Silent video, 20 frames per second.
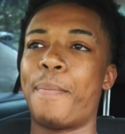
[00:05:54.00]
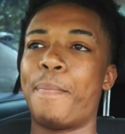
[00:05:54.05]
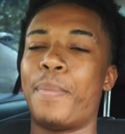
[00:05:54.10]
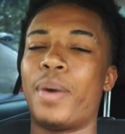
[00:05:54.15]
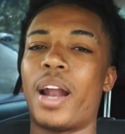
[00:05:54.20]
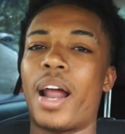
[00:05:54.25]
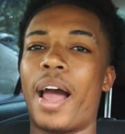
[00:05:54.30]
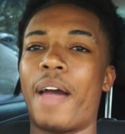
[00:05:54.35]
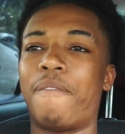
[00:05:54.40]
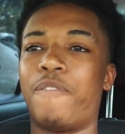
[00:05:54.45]

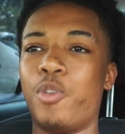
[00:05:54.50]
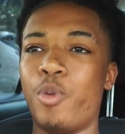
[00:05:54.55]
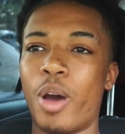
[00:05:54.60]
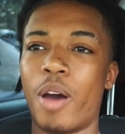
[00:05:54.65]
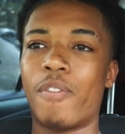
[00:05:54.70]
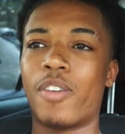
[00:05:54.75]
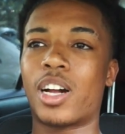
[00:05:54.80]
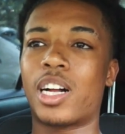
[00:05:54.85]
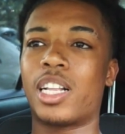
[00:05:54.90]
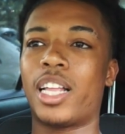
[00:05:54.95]
But if you
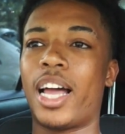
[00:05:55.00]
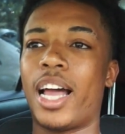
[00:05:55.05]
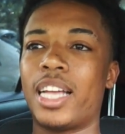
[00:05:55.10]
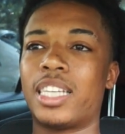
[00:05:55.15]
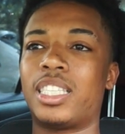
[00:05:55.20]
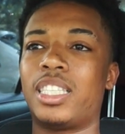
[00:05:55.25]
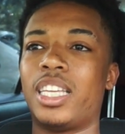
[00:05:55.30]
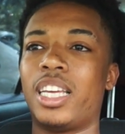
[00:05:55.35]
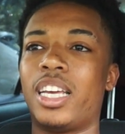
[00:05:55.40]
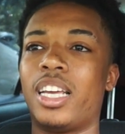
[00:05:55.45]
have a
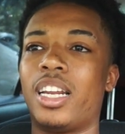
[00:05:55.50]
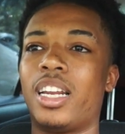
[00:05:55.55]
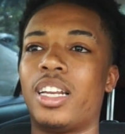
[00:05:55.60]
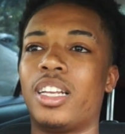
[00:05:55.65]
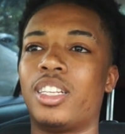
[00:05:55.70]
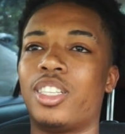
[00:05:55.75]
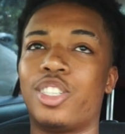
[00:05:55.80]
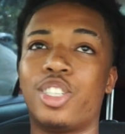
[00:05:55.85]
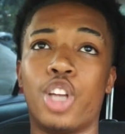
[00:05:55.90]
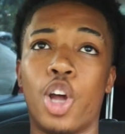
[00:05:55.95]
class, then
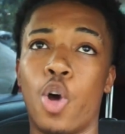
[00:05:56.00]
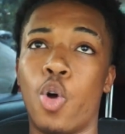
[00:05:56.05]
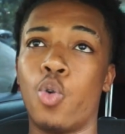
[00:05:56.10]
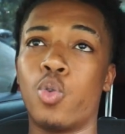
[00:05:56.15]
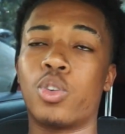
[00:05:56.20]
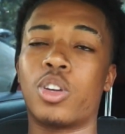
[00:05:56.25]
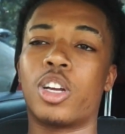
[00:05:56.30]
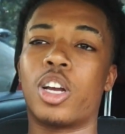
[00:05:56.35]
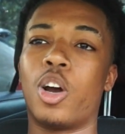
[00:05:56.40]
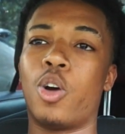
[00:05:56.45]

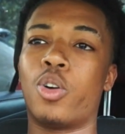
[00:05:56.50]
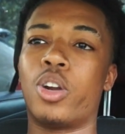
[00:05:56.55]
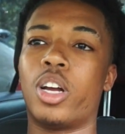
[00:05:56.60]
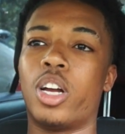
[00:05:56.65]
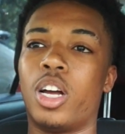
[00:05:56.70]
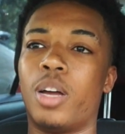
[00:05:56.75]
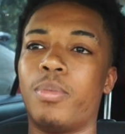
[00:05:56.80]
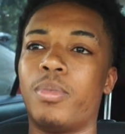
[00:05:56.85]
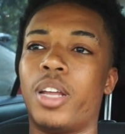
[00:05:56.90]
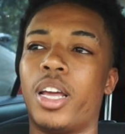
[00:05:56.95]
don't go to
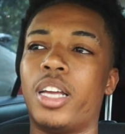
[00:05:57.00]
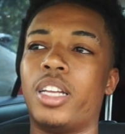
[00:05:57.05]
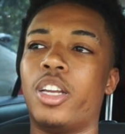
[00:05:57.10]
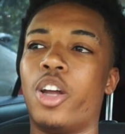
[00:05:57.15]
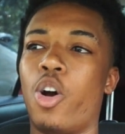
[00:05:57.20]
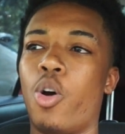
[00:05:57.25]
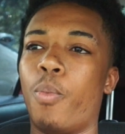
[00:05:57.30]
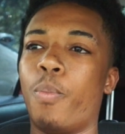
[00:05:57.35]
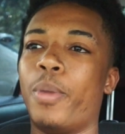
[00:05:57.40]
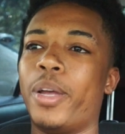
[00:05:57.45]
hump day.
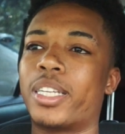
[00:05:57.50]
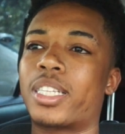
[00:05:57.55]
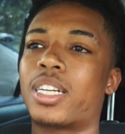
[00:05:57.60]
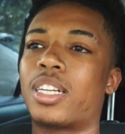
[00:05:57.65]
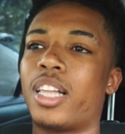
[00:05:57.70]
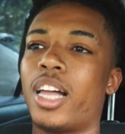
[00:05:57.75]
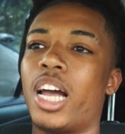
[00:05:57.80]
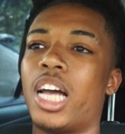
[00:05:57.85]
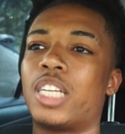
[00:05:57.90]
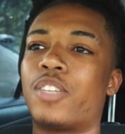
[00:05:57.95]
Don't miss
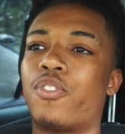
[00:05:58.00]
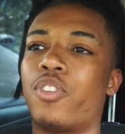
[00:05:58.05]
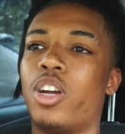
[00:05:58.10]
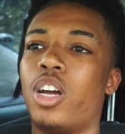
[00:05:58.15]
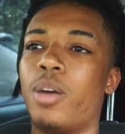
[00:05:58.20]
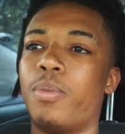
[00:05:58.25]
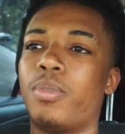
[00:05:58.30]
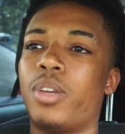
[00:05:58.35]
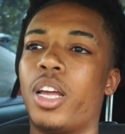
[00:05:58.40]
class for hump